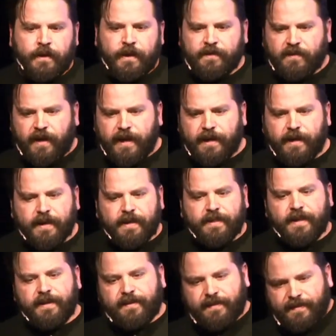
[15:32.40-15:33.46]
It's like
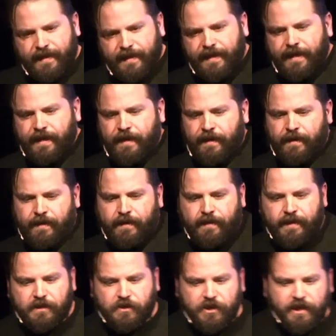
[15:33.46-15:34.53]
they see
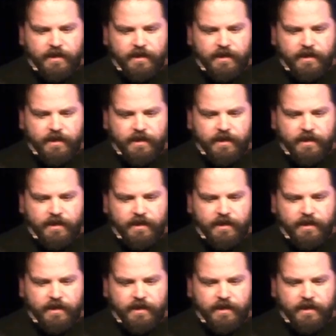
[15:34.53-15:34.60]
that